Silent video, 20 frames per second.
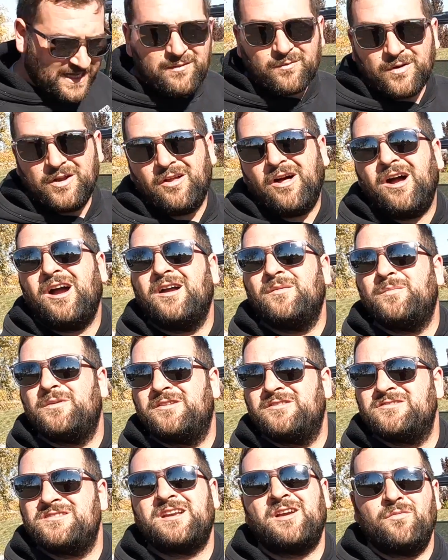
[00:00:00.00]
not real hard,
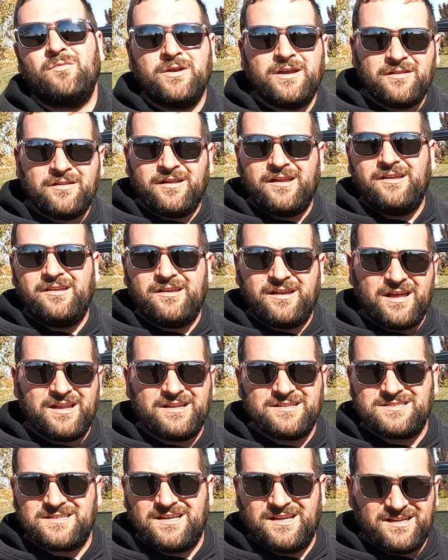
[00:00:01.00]
but there's like a relay you got
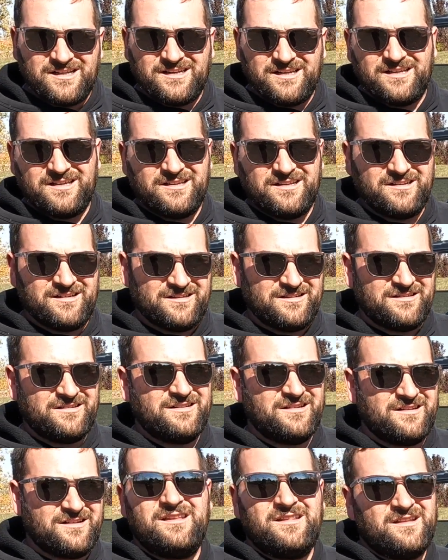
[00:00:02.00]
to set in and
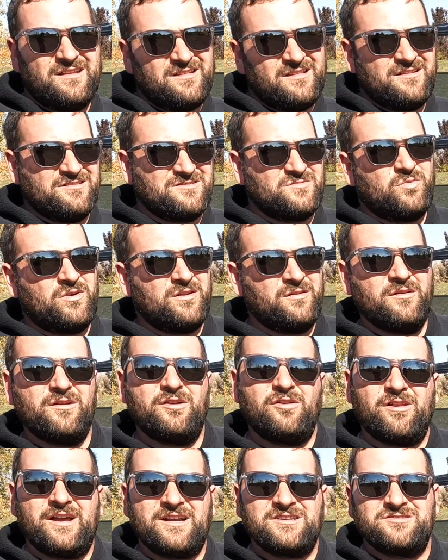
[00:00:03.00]
there's one
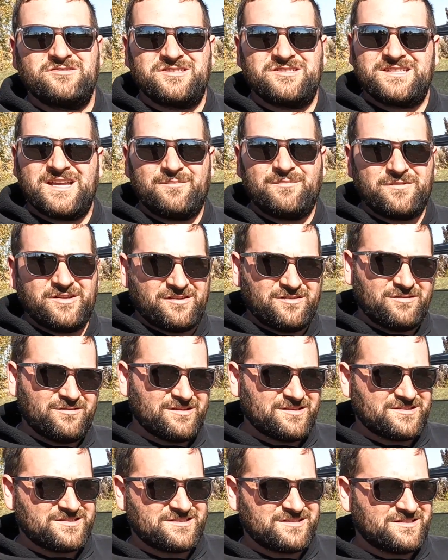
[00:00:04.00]
little extra step to do
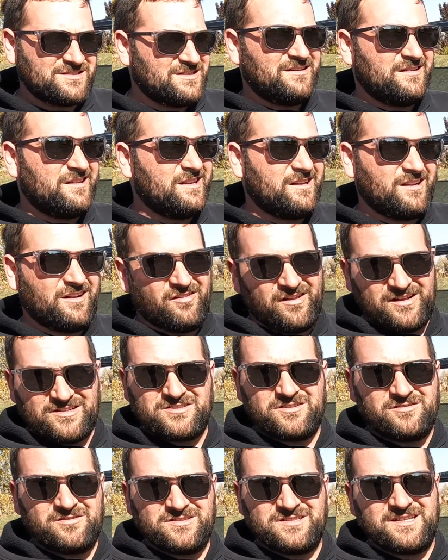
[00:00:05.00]
this in the
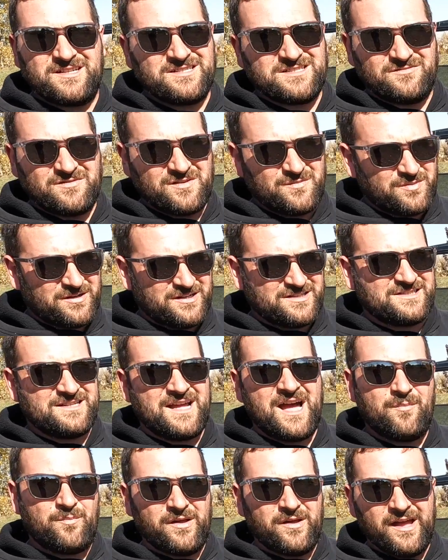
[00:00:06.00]
electrical sense of it, but it's
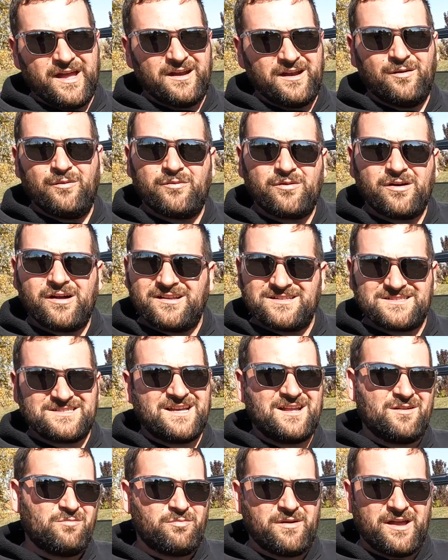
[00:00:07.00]
not bad. Overall, it's
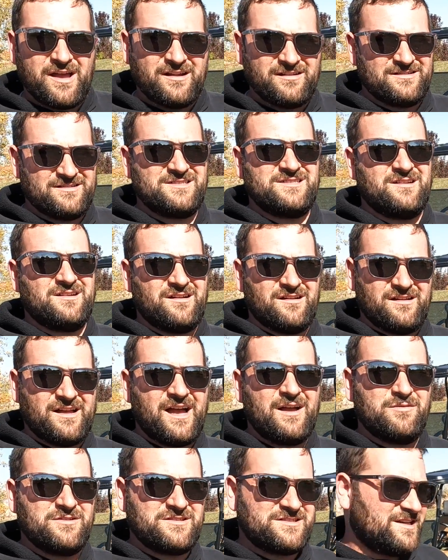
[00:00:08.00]
not a bad install.
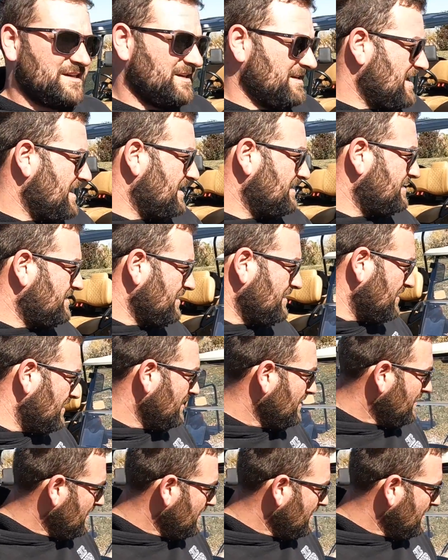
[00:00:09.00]
I would say yes, the